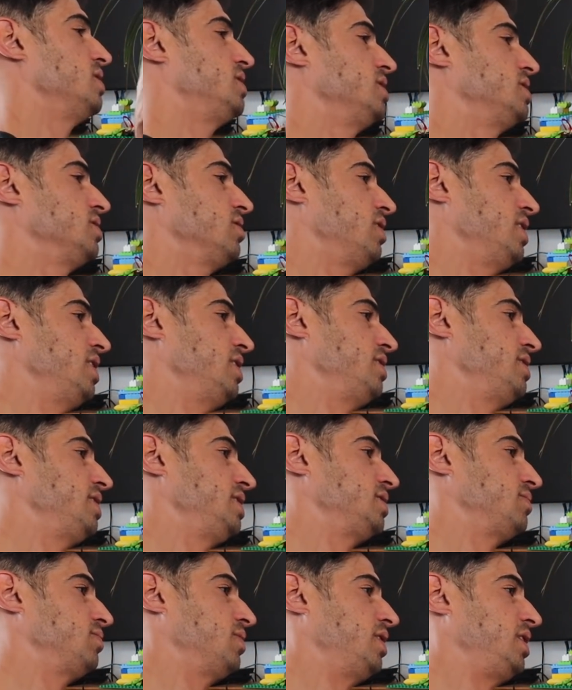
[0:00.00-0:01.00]
to tighten
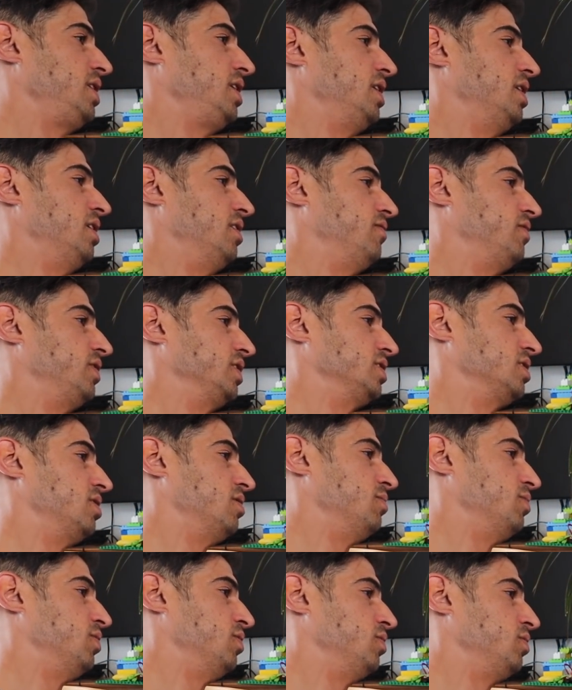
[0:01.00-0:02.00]
this one here, for
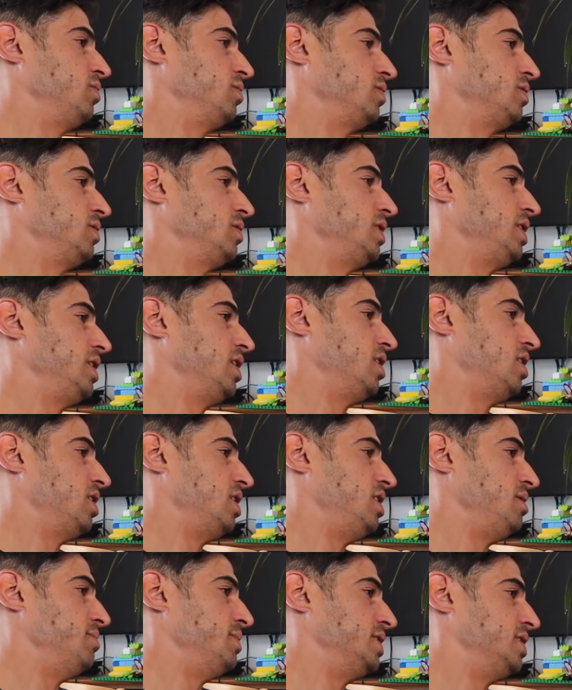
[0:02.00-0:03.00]
example, the
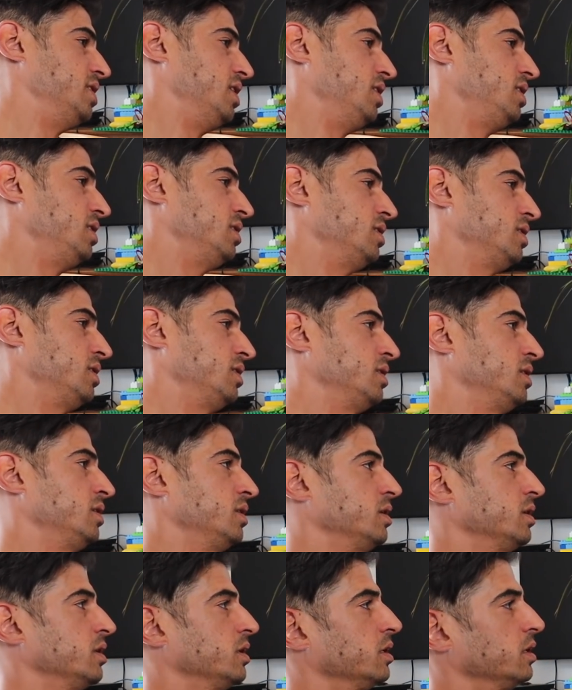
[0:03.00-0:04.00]
limiter,
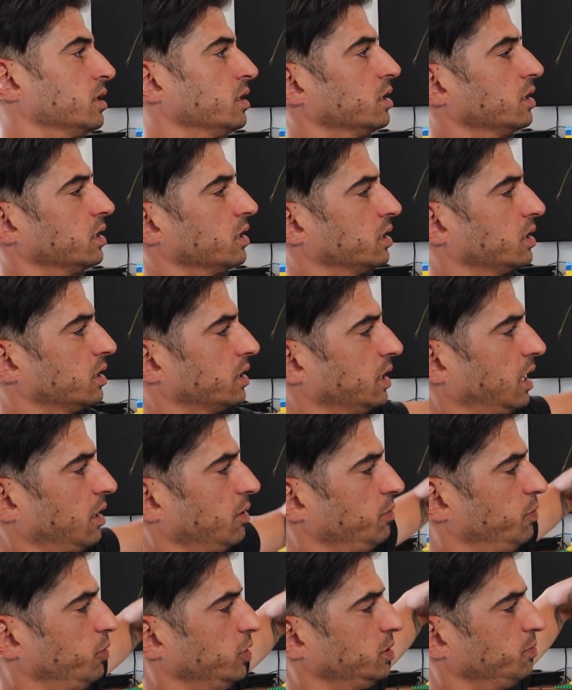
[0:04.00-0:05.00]
that
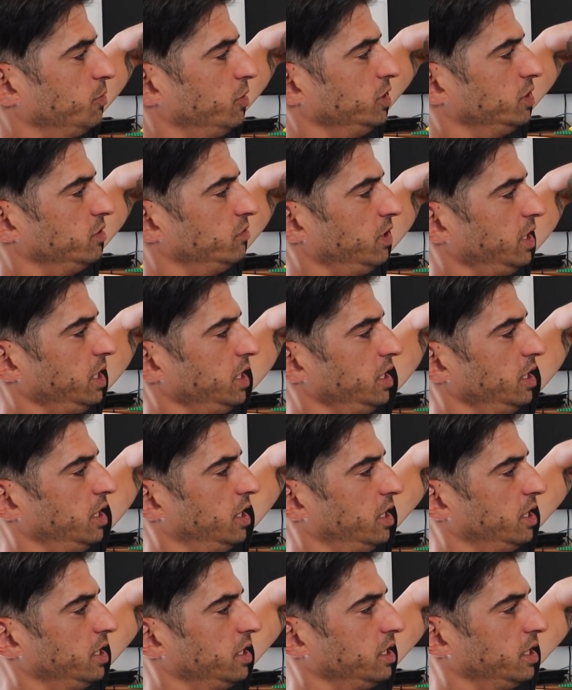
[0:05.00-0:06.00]
would push my
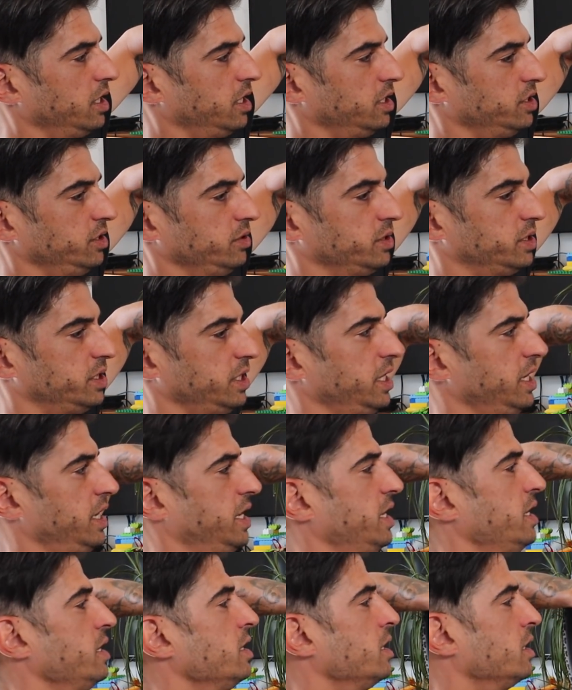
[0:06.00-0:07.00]
derailleur, as you can see,
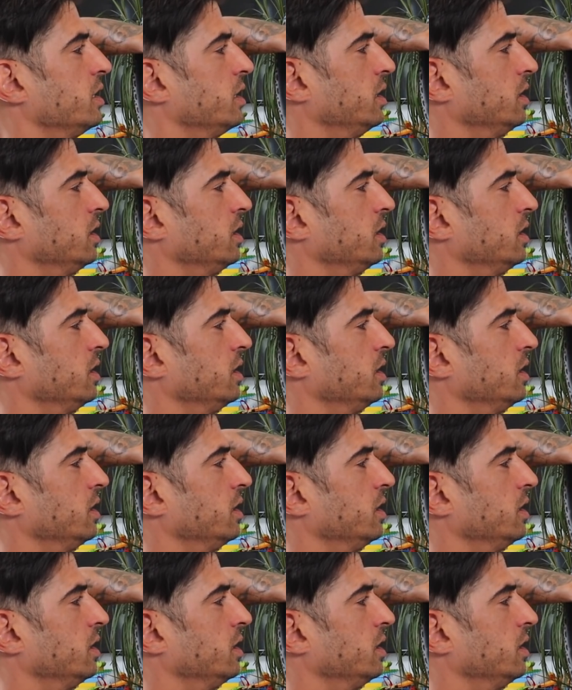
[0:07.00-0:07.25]
in,